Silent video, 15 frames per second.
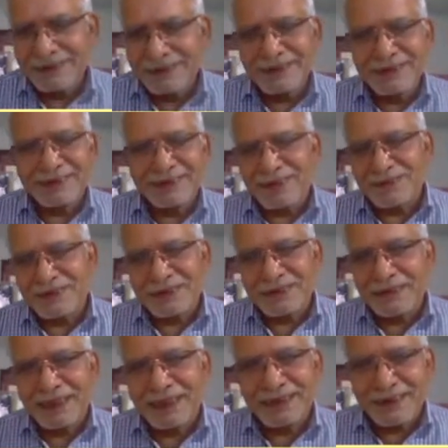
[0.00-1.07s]
3,000
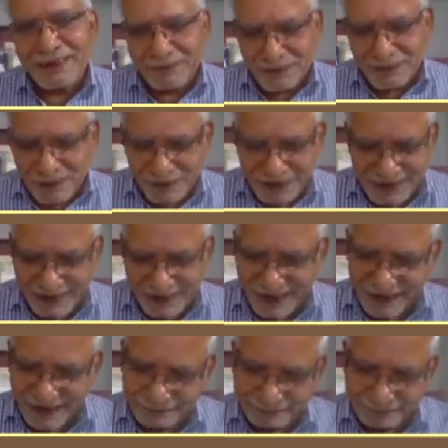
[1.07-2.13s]
men of Robert Clive.